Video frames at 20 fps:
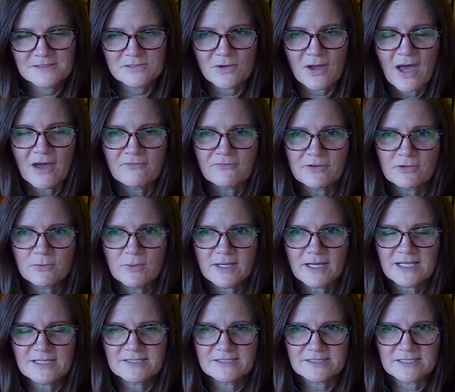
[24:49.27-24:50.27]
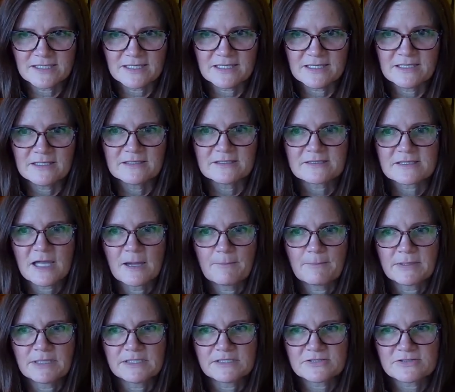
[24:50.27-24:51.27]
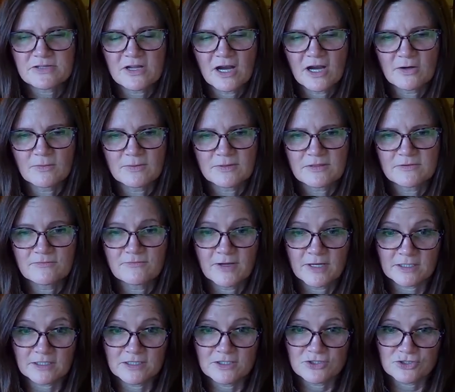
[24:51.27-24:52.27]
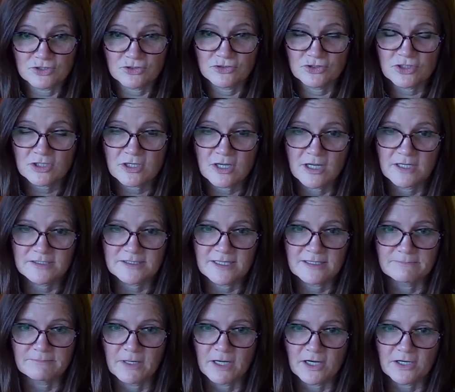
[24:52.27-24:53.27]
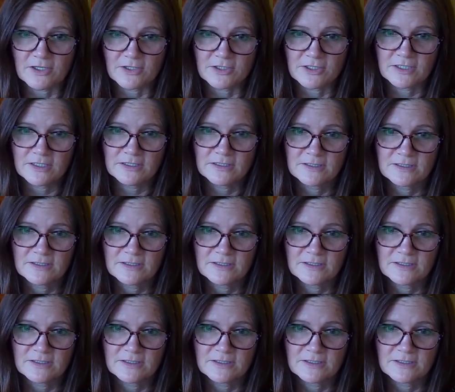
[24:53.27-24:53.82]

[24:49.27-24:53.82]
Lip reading: So often what I see is companies start with a fairly junior content marketer,